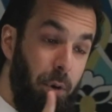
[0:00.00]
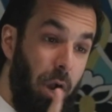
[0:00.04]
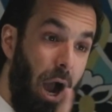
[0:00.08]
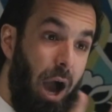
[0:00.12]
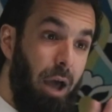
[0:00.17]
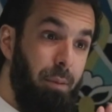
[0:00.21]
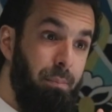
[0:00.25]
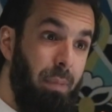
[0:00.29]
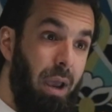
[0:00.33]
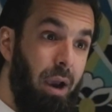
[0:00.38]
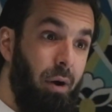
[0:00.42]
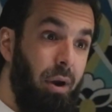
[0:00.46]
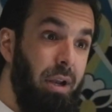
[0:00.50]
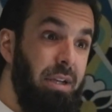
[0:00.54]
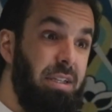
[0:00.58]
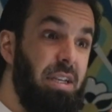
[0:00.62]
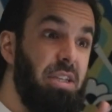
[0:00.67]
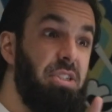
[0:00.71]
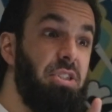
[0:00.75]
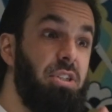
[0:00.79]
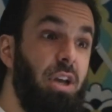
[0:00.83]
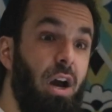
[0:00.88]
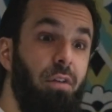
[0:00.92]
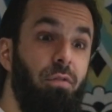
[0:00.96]
got married
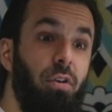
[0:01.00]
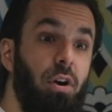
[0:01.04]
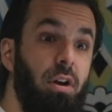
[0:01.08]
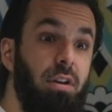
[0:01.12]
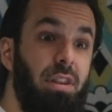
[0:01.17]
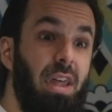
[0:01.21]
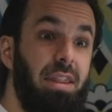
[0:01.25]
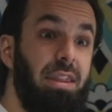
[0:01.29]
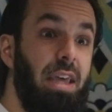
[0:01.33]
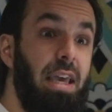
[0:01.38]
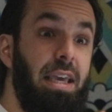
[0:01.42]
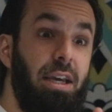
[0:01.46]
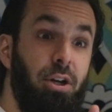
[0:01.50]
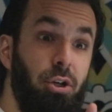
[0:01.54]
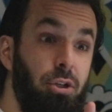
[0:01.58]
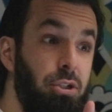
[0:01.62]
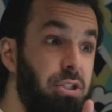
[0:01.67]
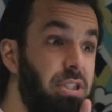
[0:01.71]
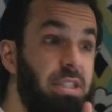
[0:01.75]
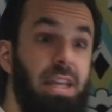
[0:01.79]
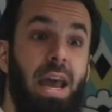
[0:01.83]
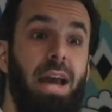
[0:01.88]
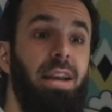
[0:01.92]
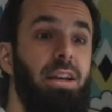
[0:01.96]
discovered that they
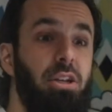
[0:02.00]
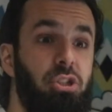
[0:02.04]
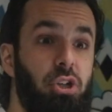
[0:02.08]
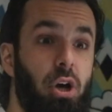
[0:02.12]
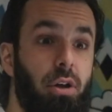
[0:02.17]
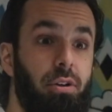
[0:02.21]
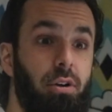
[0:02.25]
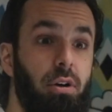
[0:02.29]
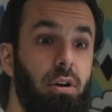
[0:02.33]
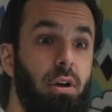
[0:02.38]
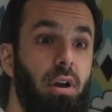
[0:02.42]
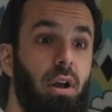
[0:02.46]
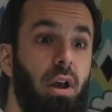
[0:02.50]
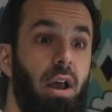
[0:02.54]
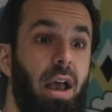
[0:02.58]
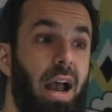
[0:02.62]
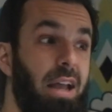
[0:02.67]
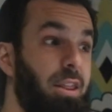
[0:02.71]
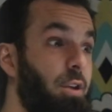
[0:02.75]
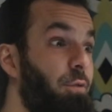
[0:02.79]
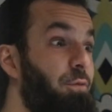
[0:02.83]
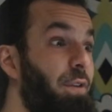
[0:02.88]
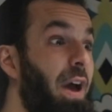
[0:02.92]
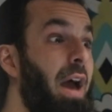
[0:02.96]
couldn't stand each other,
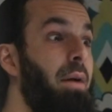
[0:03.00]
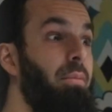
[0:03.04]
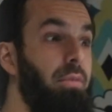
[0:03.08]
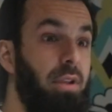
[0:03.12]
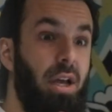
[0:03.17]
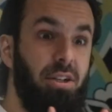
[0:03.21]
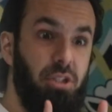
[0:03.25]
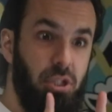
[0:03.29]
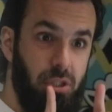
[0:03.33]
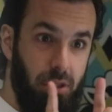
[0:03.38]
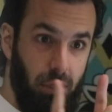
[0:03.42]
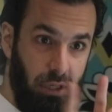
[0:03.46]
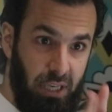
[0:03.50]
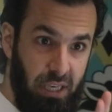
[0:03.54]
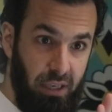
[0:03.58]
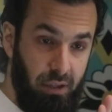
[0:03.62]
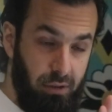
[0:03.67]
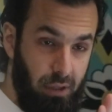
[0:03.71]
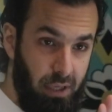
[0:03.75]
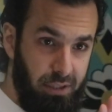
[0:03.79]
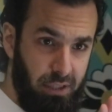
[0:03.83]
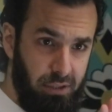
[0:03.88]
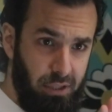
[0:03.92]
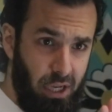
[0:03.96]
and the family, not just
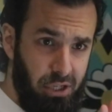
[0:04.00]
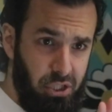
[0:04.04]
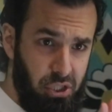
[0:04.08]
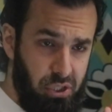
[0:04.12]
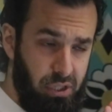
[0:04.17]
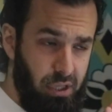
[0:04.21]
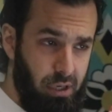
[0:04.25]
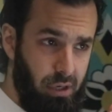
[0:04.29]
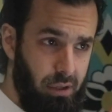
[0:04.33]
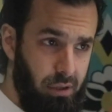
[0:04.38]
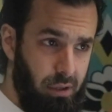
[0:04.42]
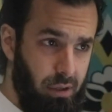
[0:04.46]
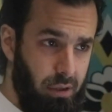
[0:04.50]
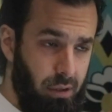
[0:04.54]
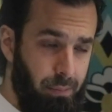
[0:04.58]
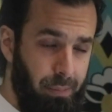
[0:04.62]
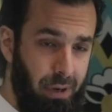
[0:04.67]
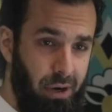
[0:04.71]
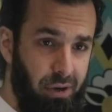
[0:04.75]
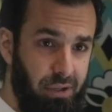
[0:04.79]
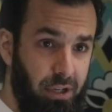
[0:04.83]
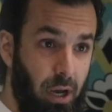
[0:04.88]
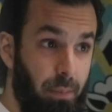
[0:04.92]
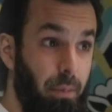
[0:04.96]
the
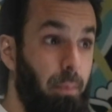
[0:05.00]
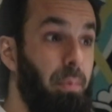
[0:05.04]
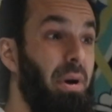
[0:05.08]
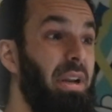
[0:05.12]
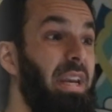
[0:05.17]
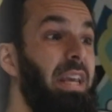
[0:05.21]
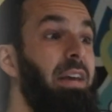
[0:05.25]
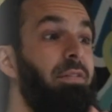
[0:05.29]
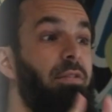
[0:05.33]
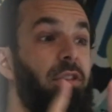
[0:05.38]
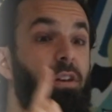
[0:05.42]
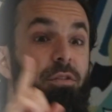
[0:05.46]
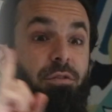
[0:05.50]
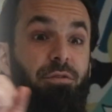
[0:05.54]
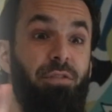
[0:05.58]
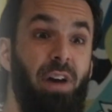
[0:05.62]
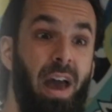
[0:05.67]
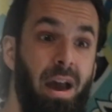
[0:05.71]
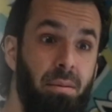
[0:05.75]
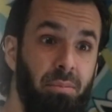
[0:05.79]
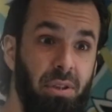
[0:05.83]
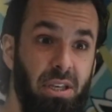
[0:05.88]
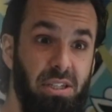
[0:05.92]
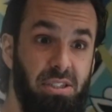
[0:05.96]
married couple, but even the
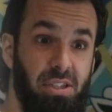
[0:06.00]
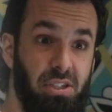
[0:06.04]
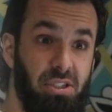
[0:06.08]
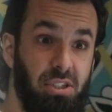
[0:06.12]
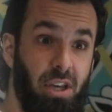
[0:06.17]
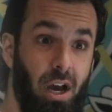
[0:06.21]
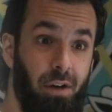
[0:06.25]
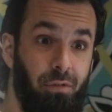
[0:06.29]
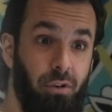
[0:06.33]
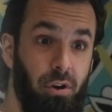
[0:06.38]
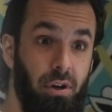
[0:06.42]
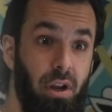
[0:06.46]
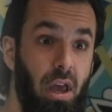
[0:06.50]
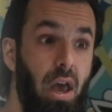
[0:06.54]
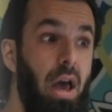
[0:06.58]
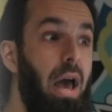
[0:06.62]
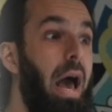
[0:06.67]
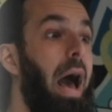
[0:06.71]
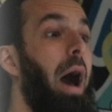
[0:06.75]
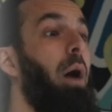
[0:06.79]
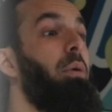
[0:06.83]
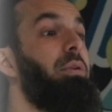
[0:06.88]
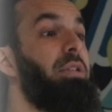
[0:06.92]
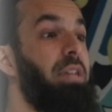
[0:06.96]
families discovered
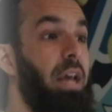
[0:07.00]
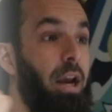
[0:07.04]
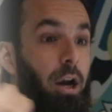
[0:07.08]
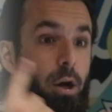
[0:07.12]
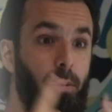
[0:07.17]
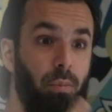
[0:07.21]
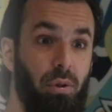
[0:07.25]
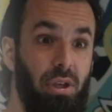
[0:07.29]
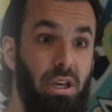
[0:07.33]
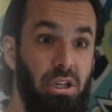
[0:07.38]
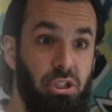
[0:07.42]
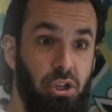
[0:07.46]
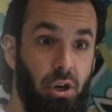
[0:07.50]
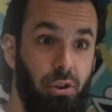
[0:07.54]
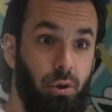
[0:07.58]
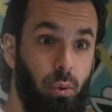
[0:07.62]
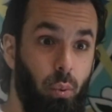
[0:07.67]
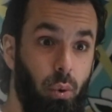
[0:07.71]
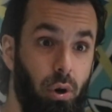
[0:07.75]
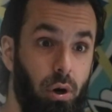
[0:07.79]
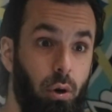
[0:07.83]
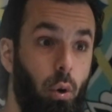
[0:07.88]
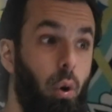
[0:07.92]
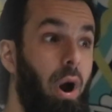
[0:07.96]
how terrible each
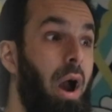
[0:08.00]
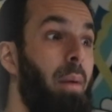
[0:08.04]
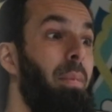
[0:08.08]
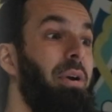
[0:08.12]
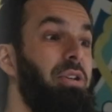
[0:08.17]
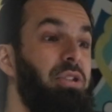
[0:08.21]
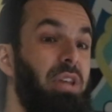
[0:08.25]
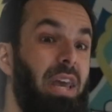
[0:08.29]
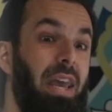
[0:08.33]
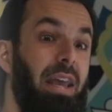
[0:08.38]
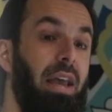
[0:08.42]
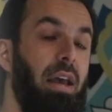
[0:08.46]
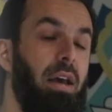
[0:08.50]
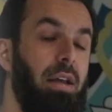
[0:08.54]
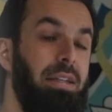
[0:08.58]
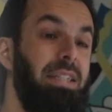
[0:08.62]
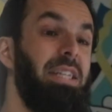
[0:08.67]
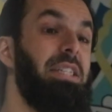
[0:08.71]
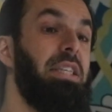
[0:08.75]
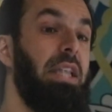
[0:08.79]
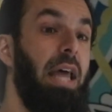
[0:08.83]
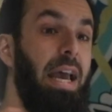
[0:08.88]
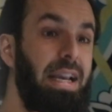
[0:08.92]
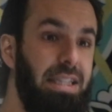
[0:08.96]
other were or how much they
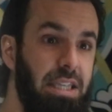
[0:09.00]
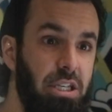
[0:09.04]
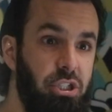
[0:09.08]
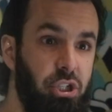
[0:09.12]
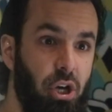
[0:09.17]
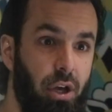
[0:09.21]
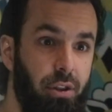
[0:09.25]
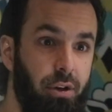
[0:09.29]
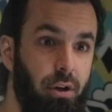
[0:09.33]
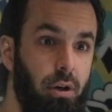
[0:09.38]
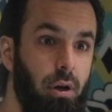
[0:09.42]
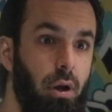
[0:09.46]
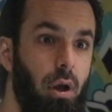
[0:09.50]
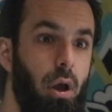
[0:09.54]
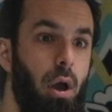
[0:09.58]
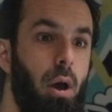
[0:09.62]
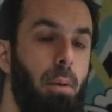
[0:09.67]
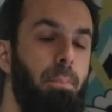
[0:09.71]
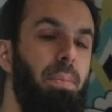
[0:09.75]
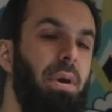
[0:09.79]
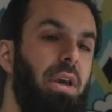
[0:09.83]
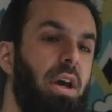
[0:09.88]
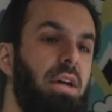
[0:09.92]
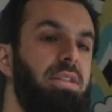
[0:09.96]
disliked each other
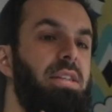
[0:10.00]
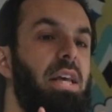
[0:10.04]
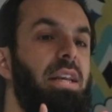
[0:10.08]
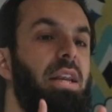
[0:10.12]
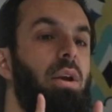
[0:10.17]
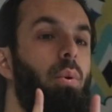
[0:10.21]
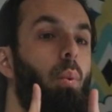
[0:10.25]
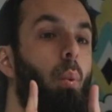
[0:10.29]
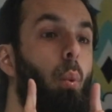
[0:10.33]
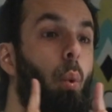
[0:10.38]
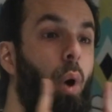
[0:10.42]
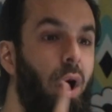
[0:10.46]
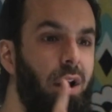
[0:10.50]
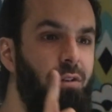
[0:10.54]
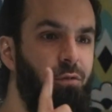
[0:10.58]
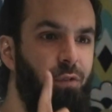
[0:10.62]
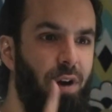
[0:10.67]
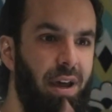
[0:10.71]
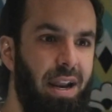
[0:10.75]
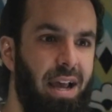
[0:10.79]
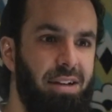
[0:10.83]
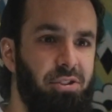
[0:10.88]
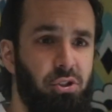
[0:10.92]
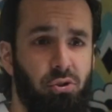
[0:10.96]
because they did one
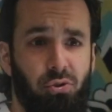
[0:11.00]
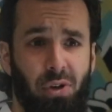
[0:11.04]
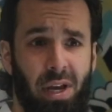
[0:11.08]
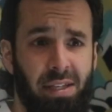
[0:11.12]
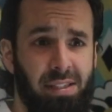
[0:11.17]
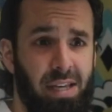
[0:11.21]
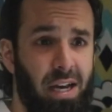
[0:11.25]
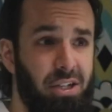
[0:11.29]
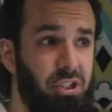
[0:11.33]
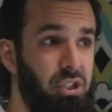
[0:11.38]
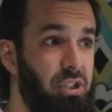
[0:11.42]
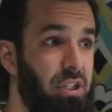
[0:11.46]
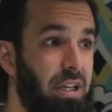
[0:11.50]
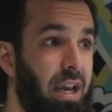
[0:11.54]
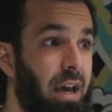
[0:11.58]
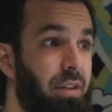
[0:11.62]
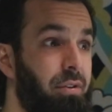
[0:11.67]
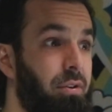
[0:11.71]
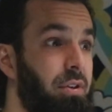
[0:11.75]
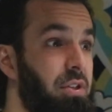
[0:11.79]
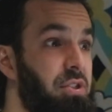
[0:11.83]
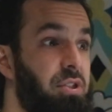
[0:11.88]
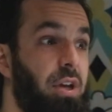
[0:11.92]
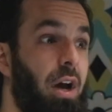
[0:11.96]
financial transaction
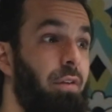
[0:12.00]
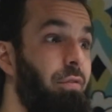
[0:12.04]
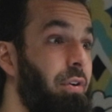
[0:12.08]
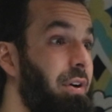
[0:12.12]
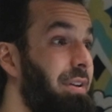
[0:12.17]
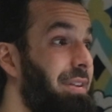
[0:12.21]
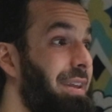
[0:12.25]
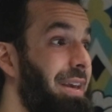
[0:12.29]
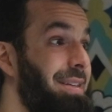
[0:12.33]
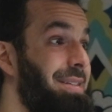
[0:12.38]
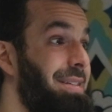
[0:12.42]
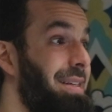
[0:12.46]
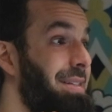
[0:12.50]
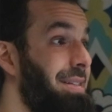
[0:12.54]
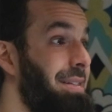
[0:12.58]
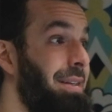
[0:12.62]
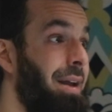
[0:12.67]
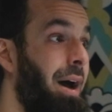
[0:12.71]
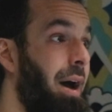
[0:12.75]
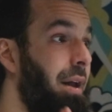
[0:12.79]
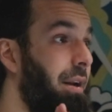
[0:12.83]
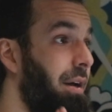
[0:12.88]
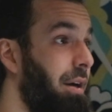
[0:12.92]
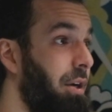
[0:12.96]
together and discovered this is
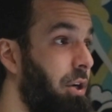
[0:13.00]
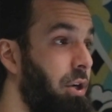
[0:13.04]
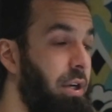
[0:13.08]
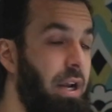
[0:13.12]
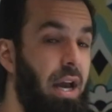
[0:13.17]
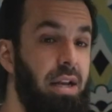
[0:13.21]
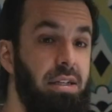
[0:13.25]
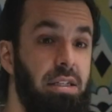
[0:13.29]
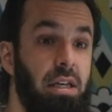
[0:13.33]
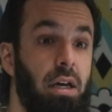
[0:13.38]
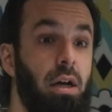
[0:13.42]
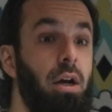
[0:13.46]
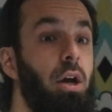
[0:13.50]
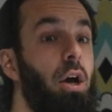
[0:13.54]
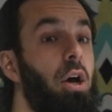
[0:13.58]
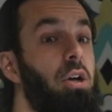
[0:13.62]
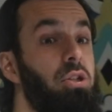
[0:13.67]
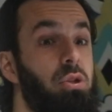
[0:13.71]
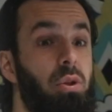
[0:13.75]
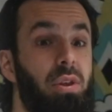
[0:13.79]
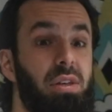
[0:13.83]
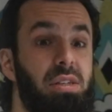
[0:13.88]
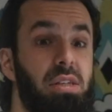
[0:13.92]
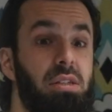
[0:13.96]
not a good idea.
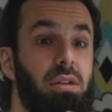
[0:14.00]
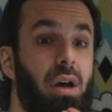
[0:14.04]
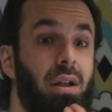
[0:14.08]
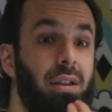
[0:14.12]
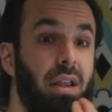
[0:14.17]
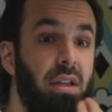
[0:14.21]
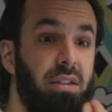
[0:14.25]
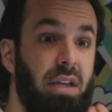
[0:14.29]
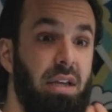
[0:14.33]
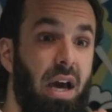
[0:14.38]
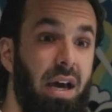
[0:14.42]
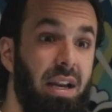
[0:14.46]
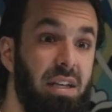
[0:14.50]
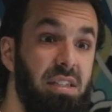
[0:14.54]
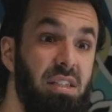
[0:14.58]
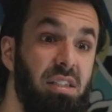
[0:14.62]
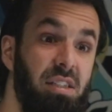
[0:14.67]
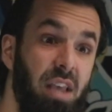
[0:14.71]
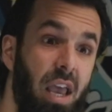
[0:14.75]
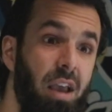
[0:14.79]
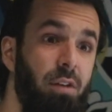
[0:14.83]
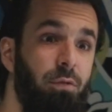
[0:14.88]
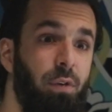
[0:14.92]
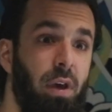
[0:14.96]
So this is Allah Ta'ala
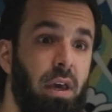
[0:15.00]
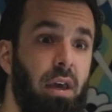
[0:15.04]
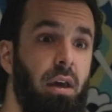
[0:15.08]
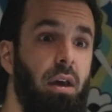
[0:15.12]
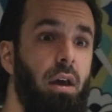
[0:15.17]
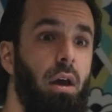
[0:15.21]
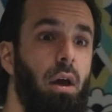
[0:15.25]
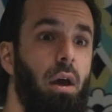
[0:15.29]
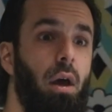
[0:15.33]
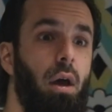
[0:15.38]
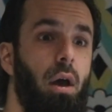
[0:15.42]
saving,